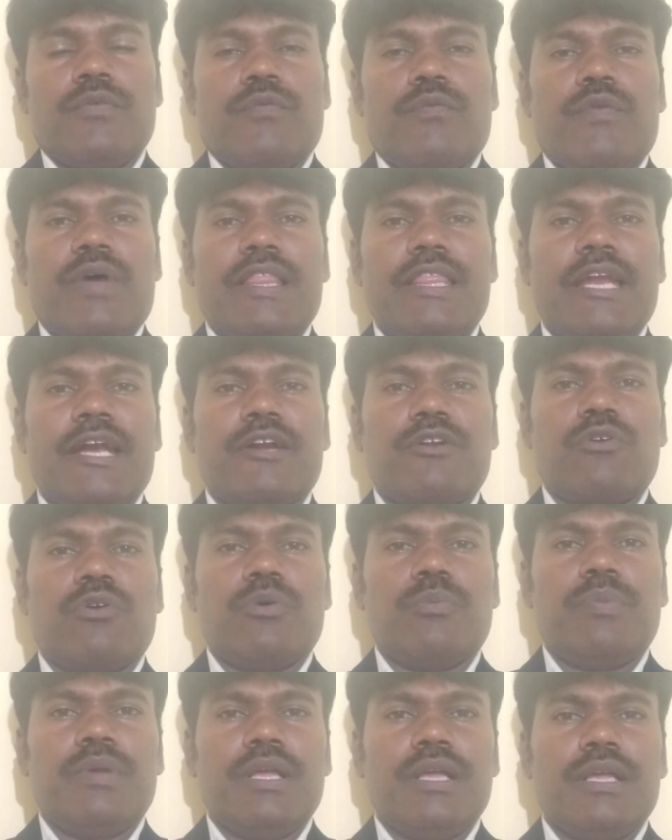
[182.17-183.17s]
Whether it
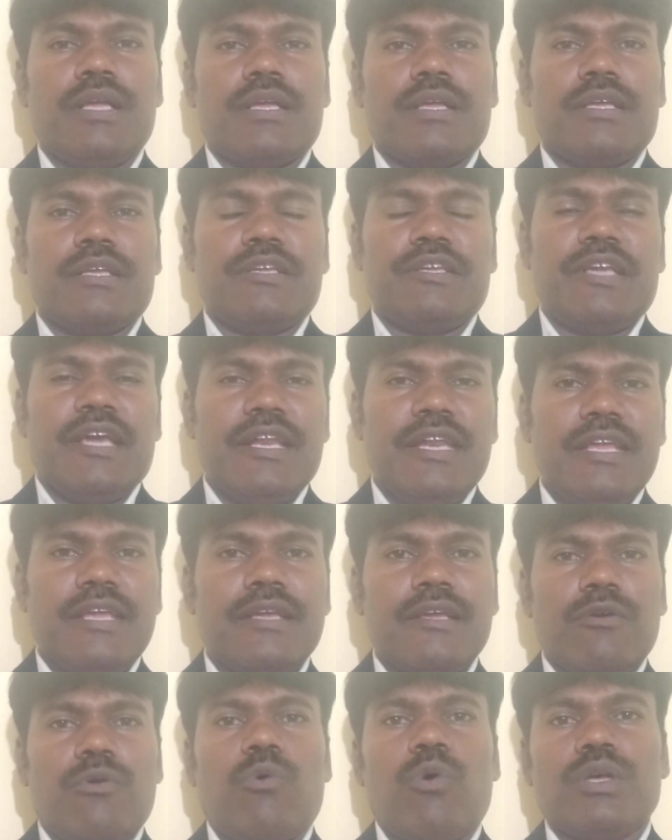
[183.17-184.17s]
could be
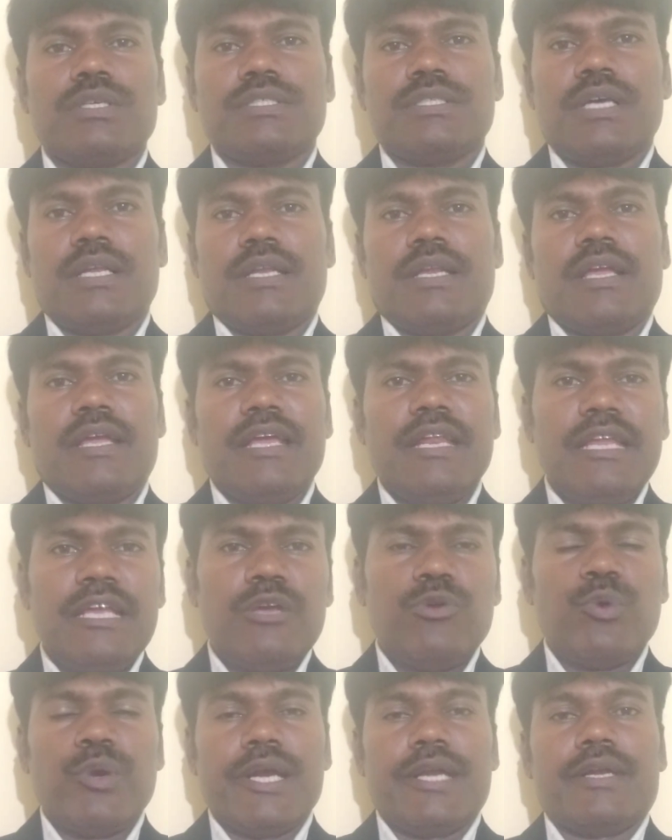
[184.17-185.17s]
any question, any
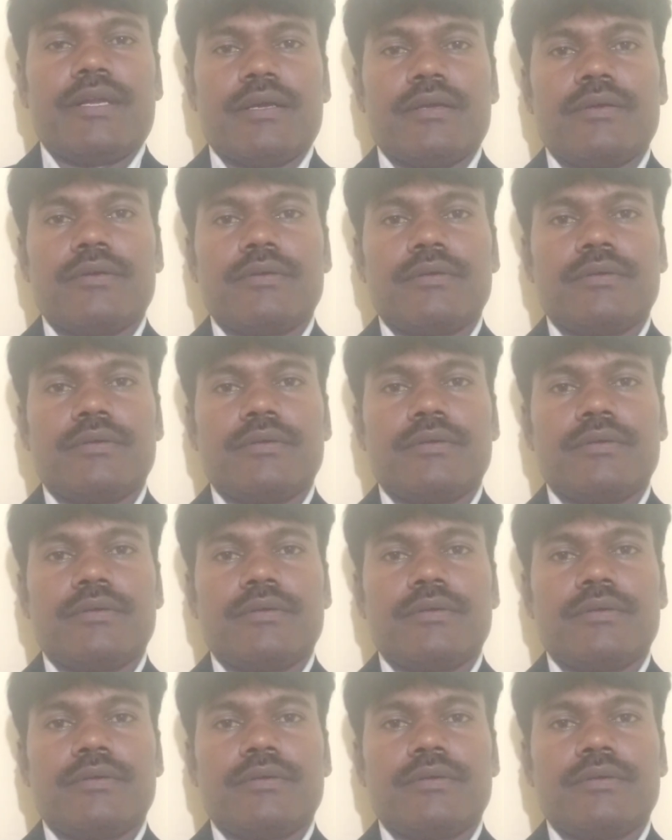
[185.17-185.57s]
unit.